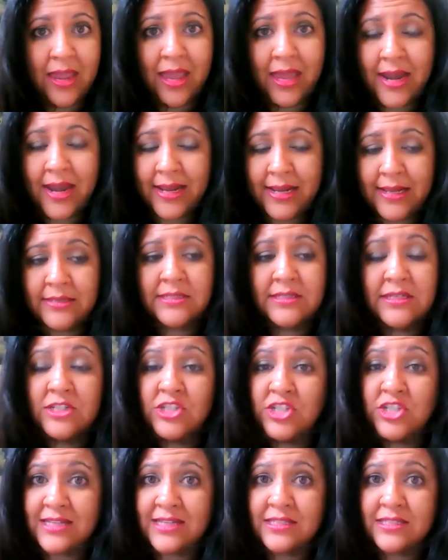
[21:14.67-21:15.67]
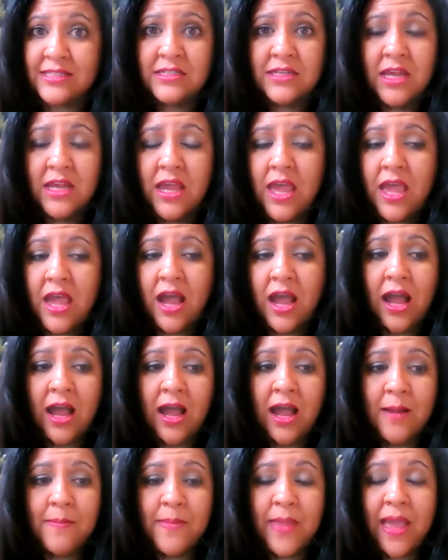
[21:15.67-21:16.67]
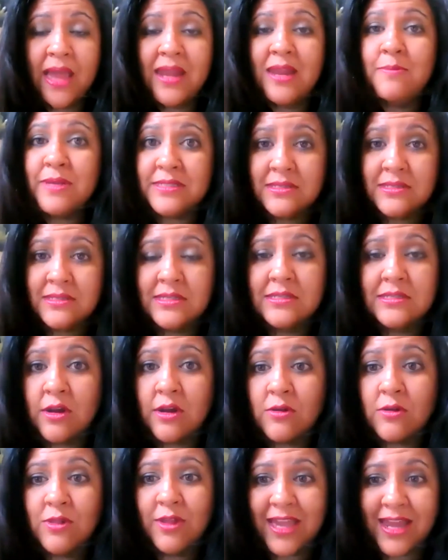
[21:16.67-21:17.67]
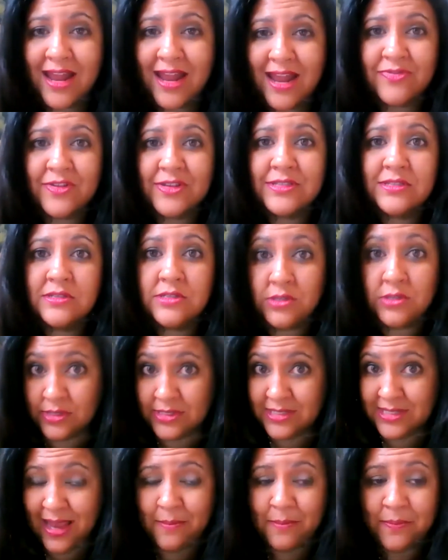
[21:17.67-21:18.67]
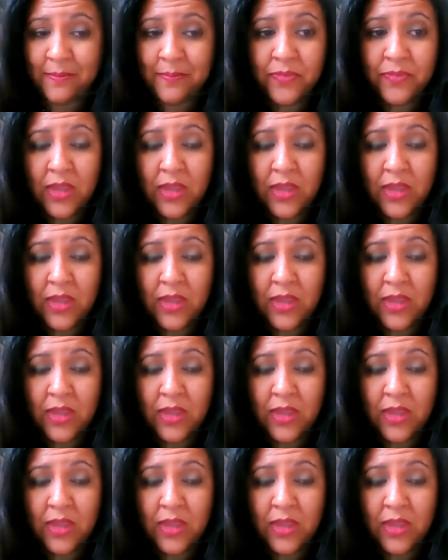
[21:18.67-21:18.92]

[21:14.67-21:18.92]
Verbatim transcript: And I suggest um, any businesses that are looking at this do the same